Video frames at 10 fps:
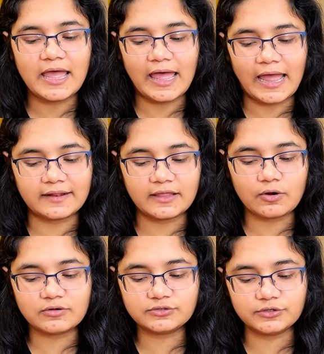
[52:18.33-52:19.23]
and they're
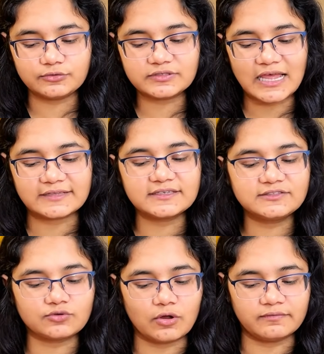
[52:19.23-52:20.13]
also used as a
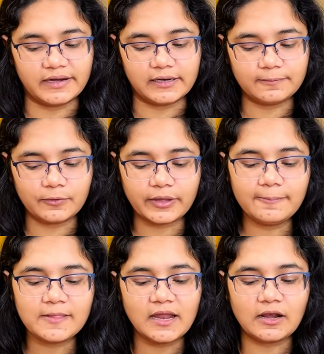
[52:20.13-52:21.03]
solvent. Okay,
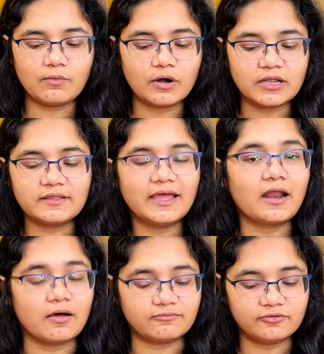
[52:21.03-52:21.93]
now what are their
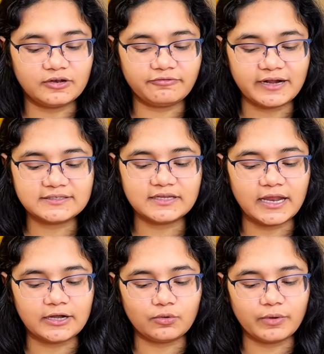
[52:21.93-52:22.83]
harmful effects?
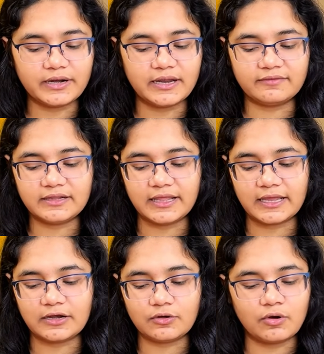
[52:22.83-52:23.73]
At lower level they
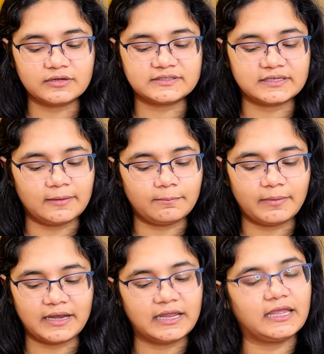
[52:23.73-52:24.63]
can cause
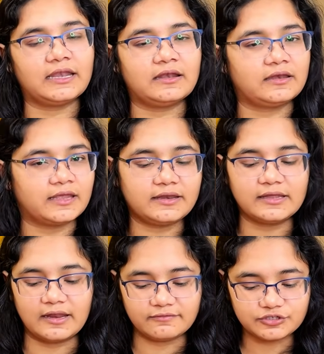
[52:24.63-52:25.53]
impairing in
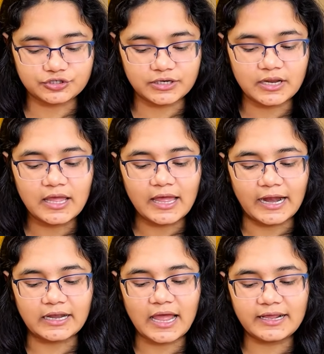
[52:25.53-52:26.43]
hearing and vision.
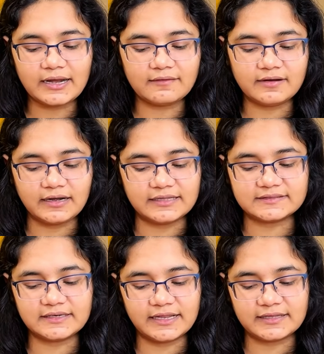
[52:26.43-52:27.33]
At higher level,
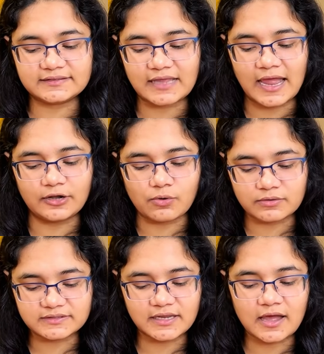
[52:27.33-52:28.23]
dizziness and
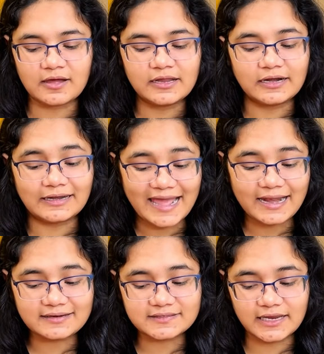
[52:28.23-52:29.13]
nausea.
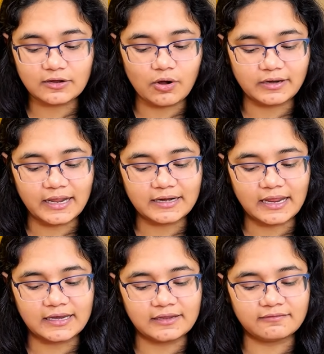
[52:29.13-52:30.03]
Direct skin contact
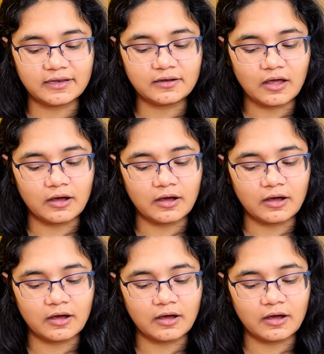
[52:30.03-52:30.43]
can even